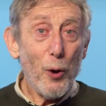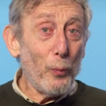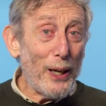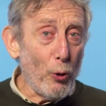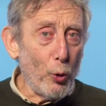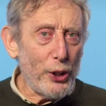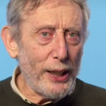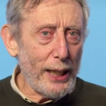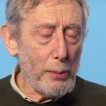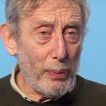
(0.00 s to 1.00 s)
We ordered
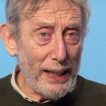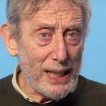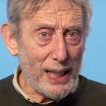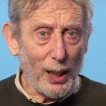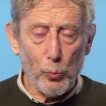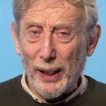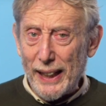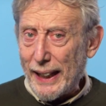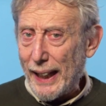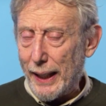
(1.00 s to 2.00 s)
in a pizza, and when
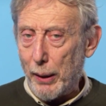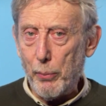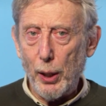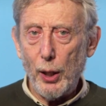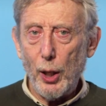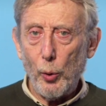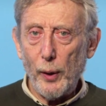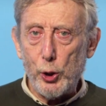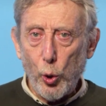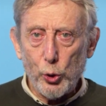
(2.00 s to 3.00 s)
it came,
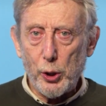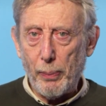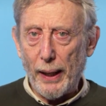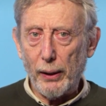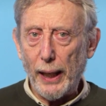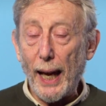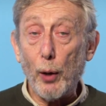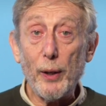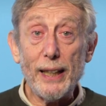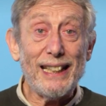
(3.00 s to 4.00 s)
we talked about how
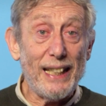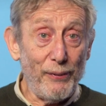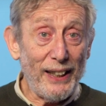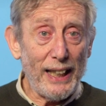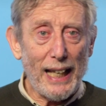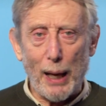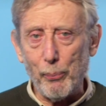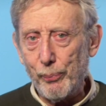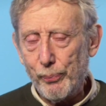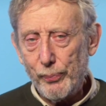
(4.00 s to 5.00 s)
we had divvy it up.
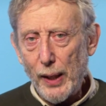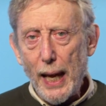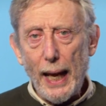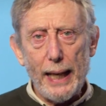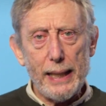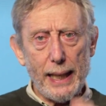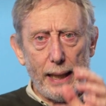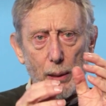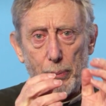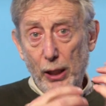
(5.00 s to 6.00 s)
He
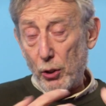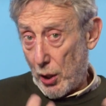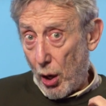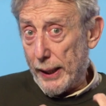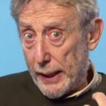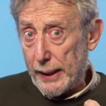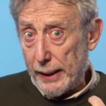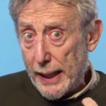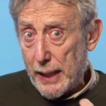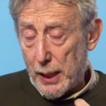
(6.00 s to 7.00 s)
said that because I
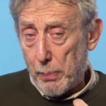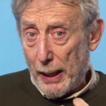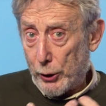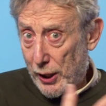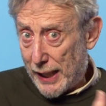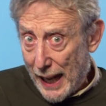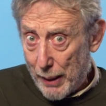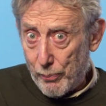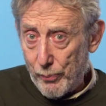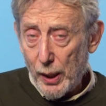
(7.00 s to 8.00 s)
didn't eat as much as
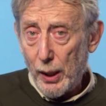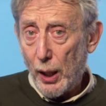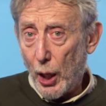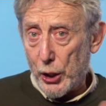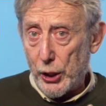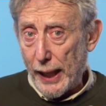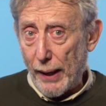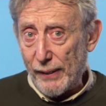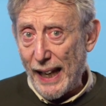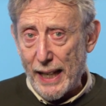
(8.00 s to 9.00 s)
him, I should
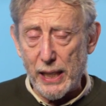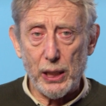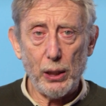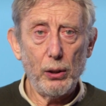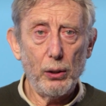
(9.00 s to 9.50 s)
have less.